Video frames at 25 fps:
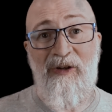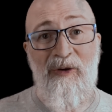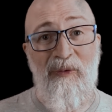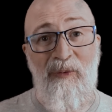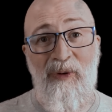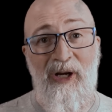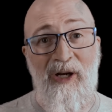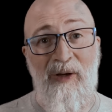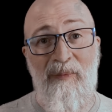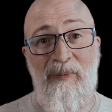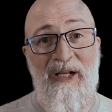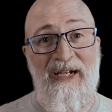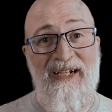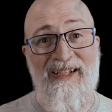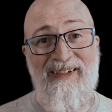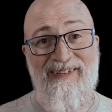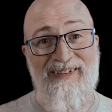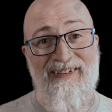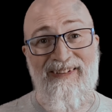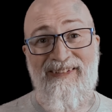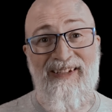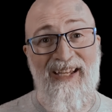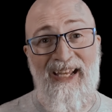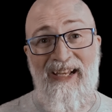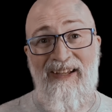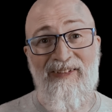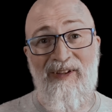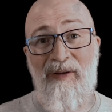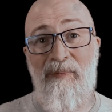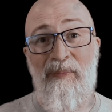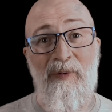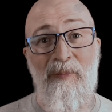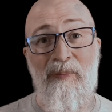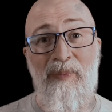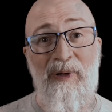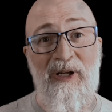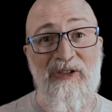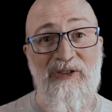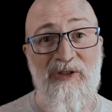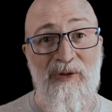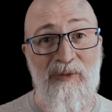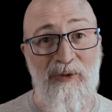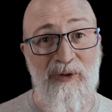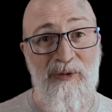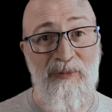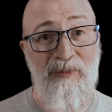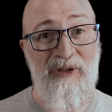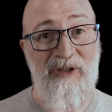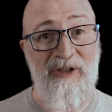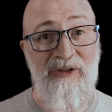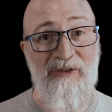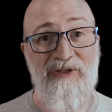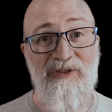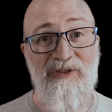don't recommend because it takes up a bunch of room in your